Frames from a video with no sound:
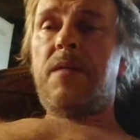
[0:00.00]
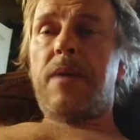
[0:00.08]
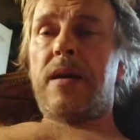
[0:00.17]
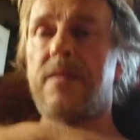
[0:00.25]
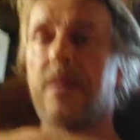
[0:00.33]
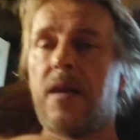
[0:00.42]

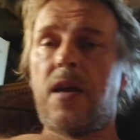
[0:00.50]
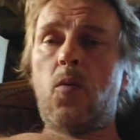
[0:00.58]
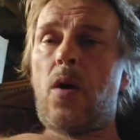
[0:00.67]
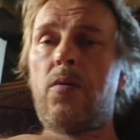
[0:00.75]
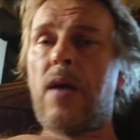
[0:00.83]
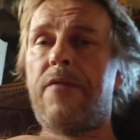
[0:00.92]
Basically, it
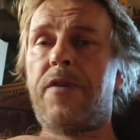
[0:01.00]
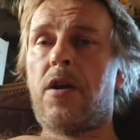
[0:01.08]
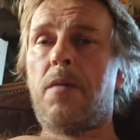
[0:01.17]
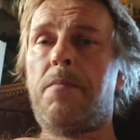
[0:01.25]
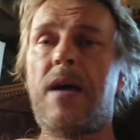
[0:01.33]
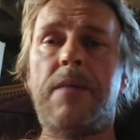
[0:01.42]
won't ever
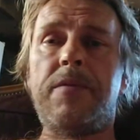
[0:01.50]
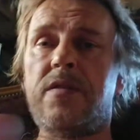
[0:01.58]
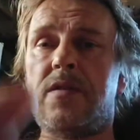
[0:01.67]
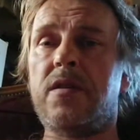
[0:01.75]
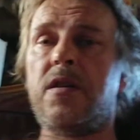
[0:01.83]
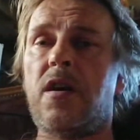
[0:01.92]
come back because
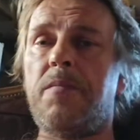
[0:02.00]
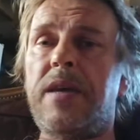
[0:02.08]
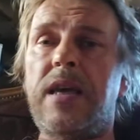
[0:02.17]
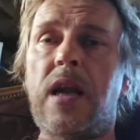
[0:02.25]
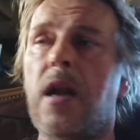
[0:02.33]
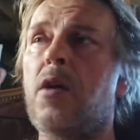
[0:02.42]
it doesn't like
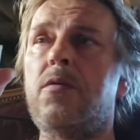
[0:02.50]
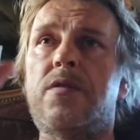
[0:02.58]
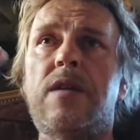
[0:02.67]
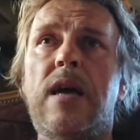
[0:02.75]
being closed